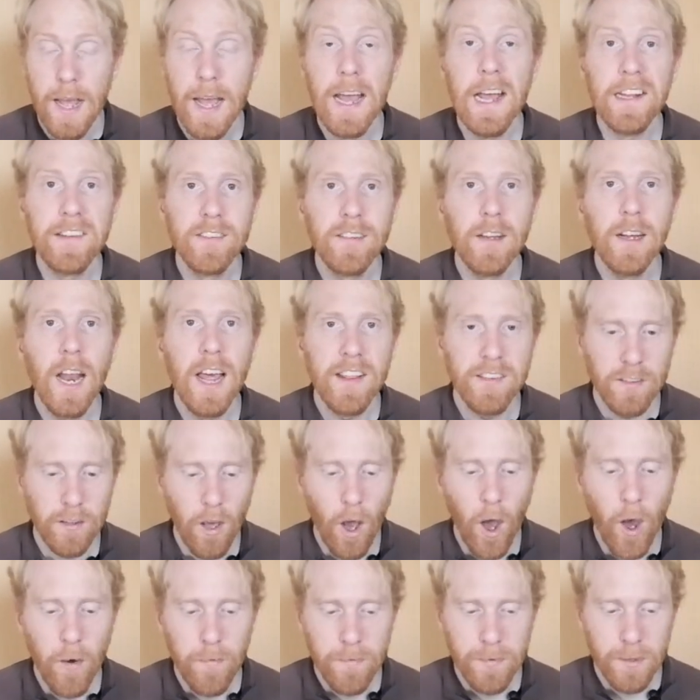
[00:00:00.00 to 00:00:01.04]
It's less
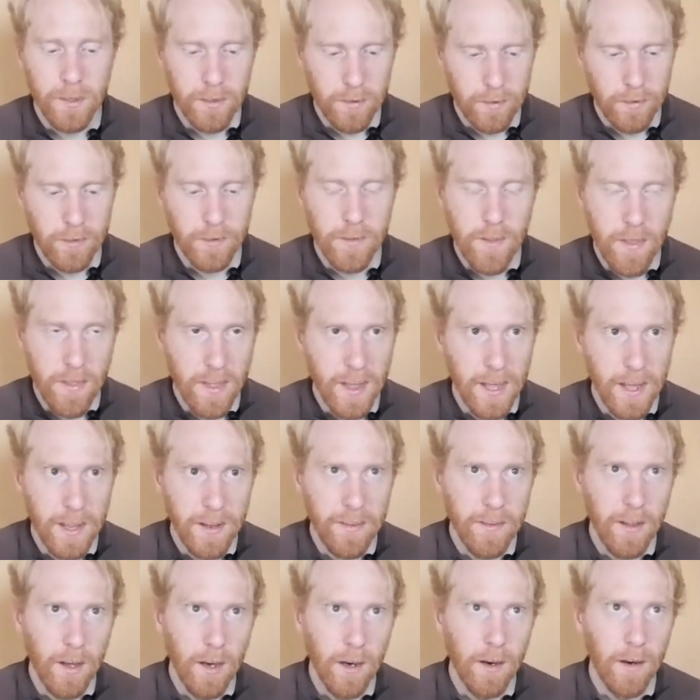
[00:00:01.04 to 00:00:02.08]
obvious
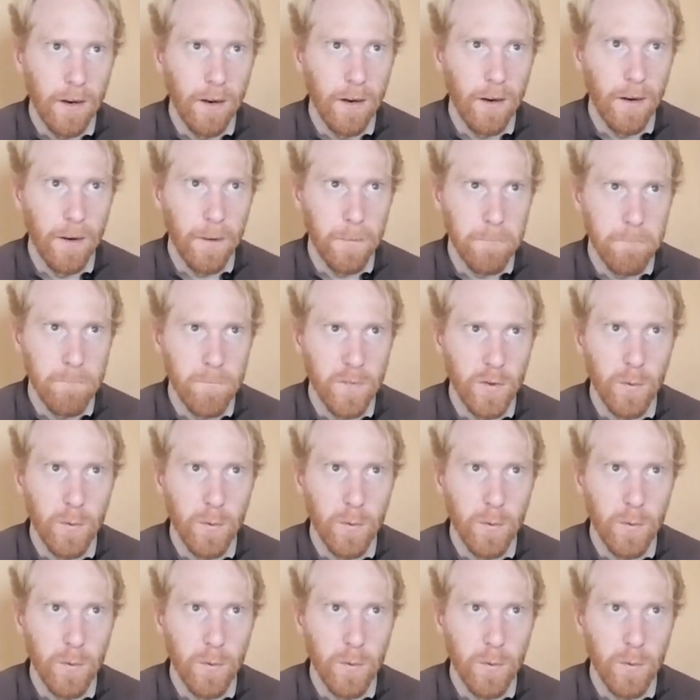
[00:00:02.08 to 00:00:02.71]
than um,